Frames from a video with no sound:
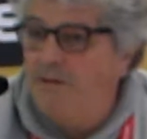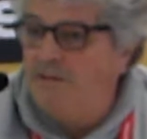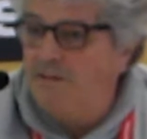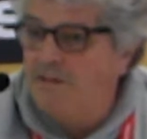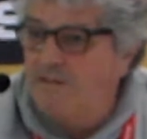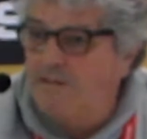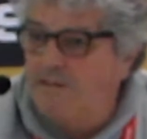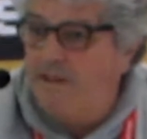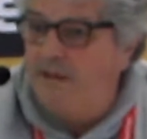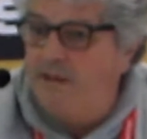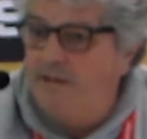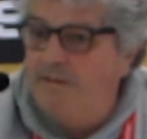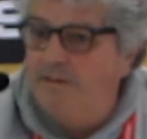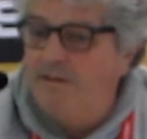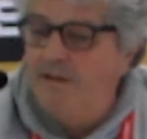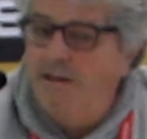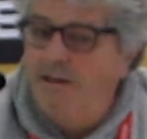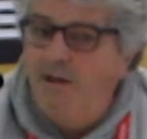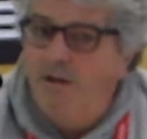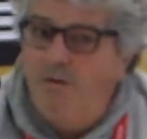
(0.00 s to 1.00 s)

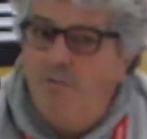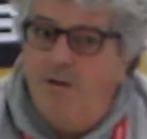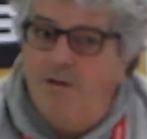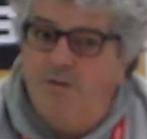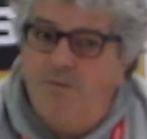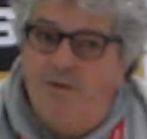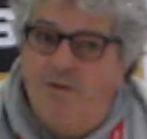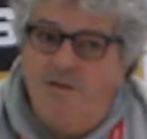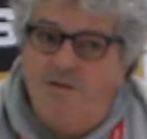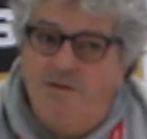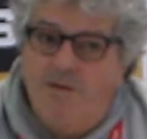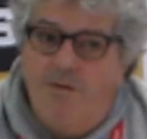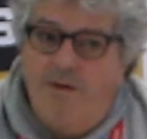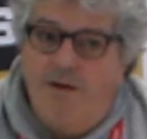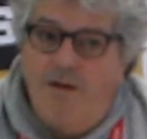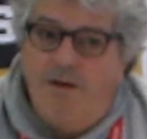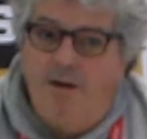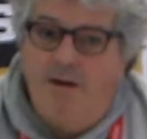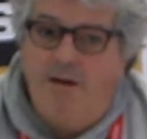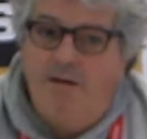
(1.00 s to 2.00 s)
understand what was
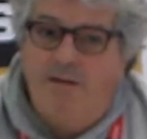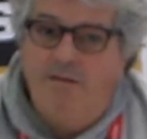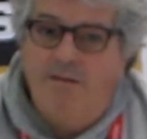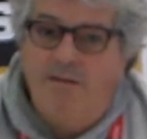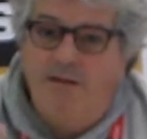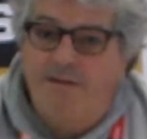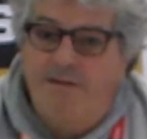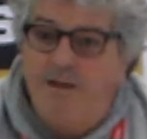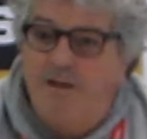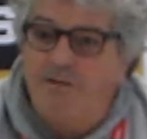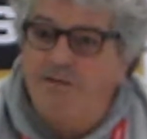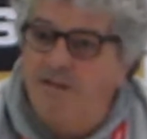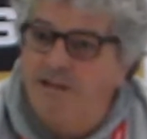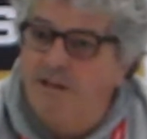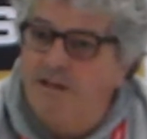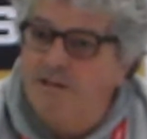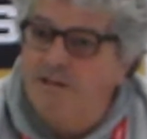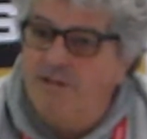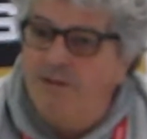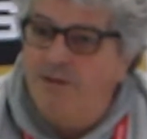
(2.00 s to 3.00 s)
going on 1,000
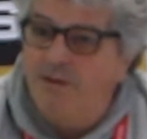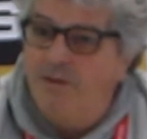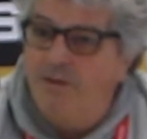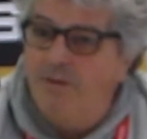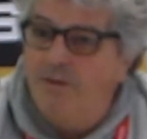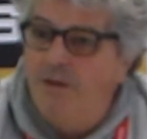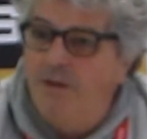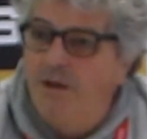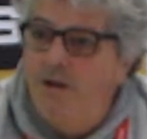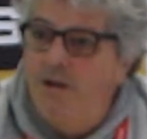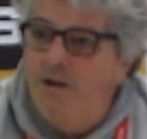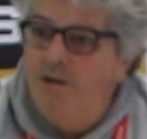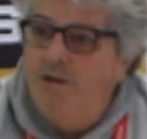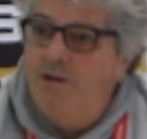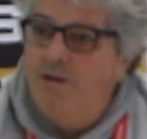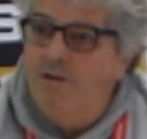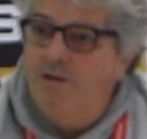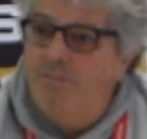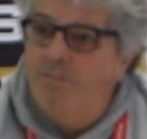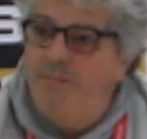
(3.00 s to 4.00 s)
years ago.
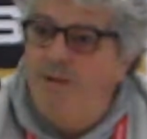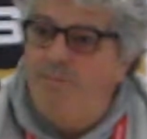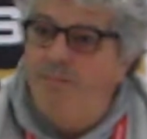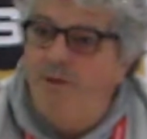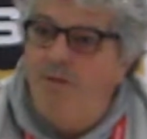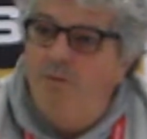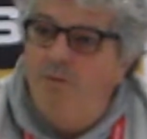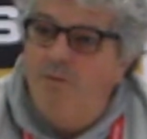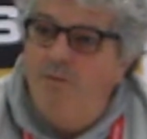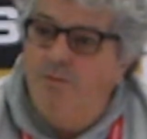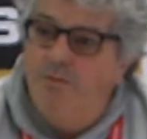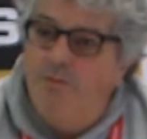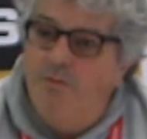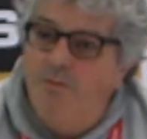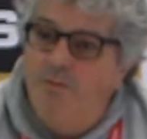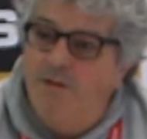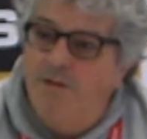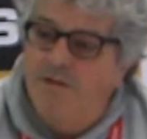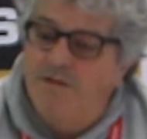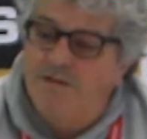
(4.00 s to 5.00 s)
People
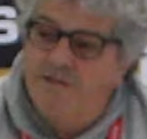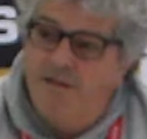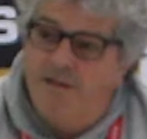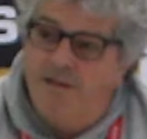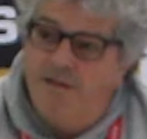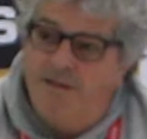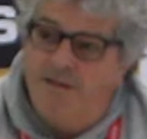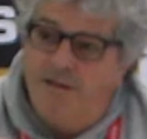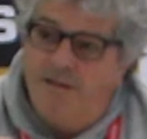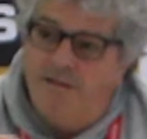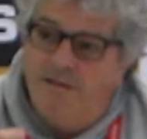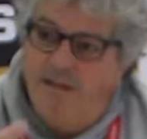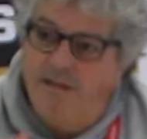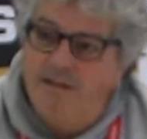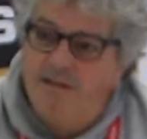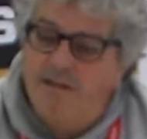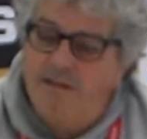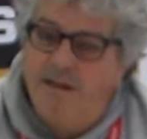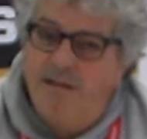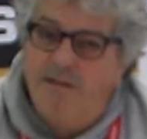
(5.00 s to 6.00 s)
were studying
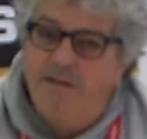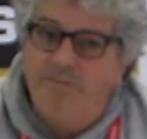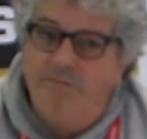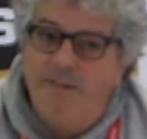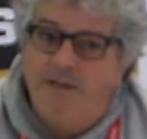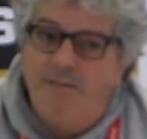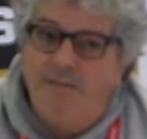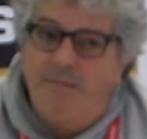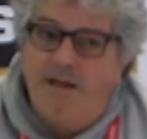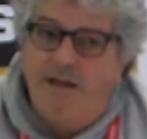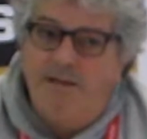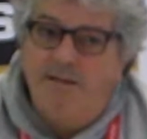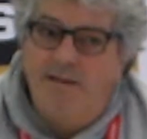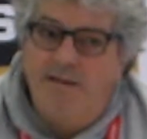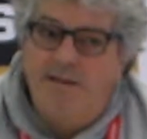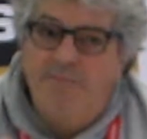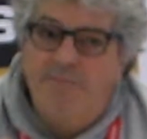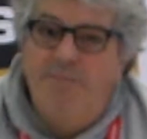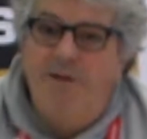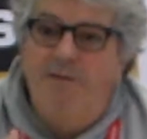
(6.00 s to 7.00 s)
this kind of
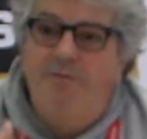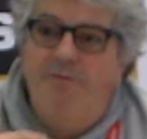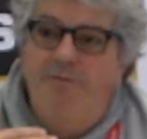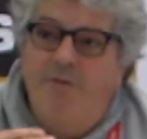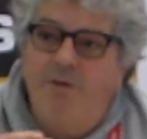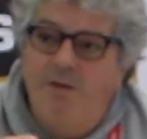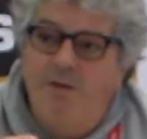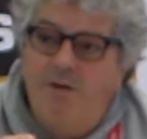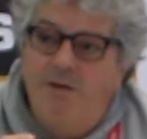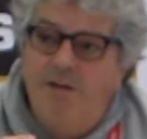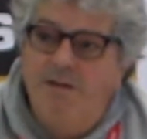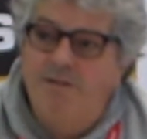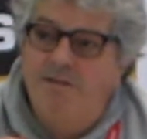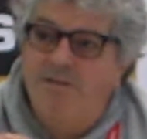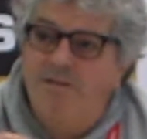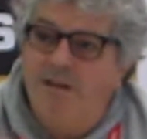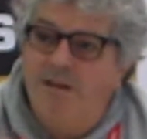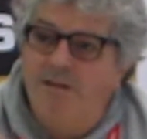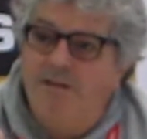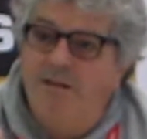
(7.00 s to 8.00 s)
mathematics before
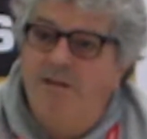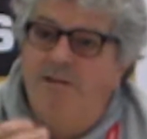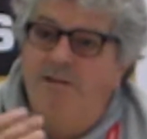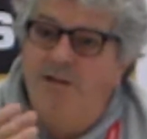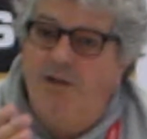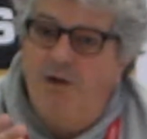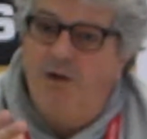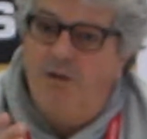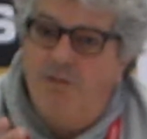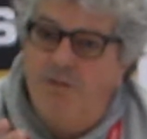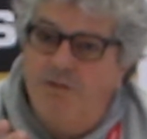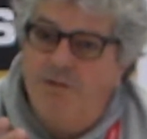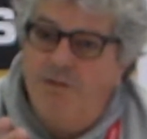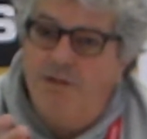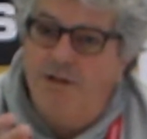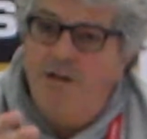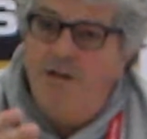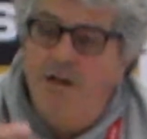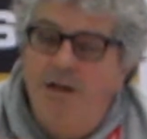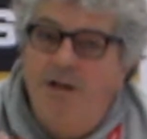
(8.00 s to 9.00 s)
studying
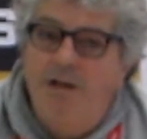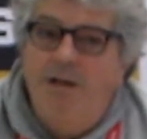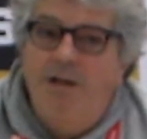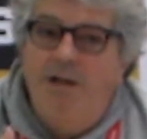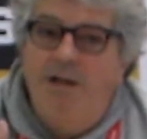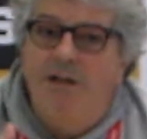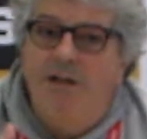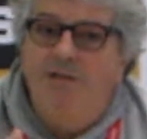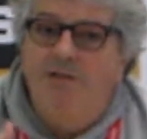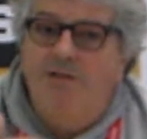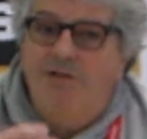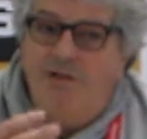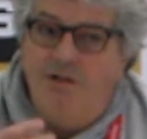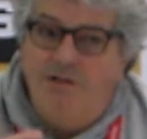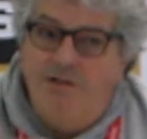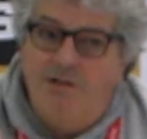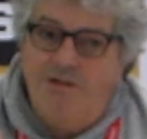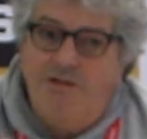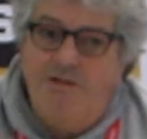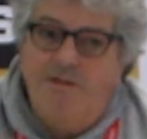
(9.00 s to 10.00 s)
theology in
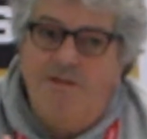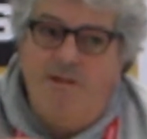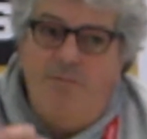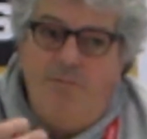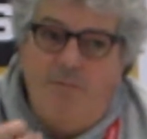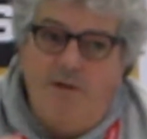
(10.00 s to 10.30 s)
churches and